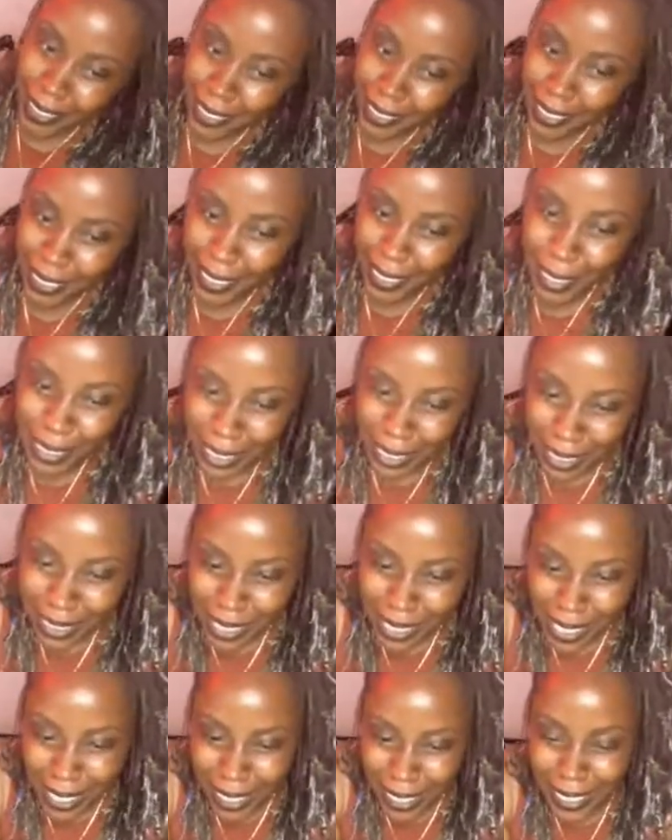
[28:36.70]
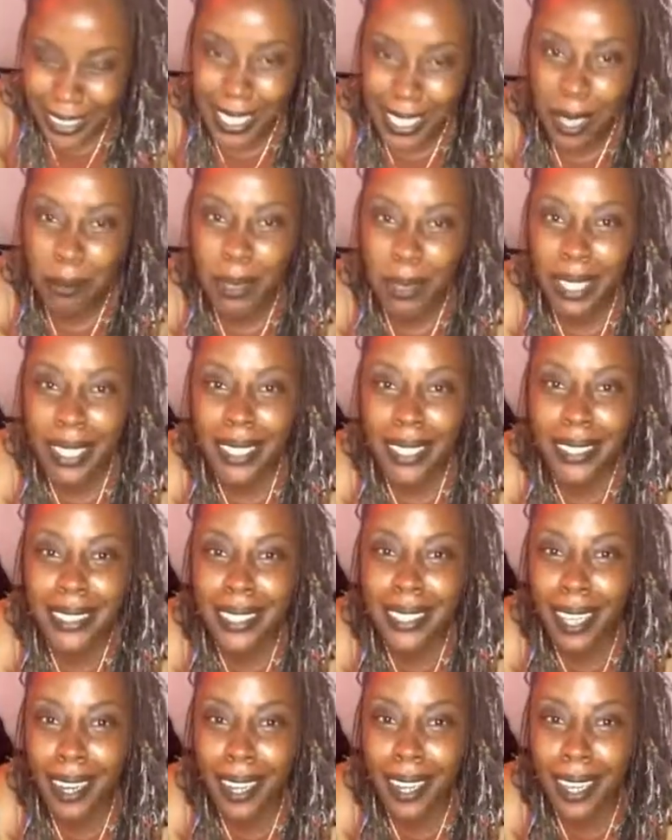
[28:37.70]
Who says that? Not me.
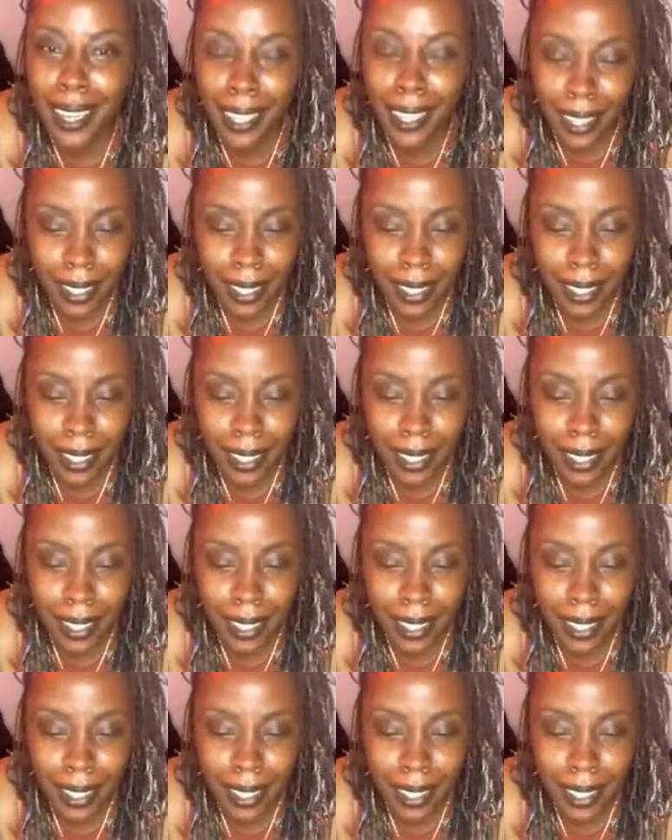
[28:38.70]
Not I.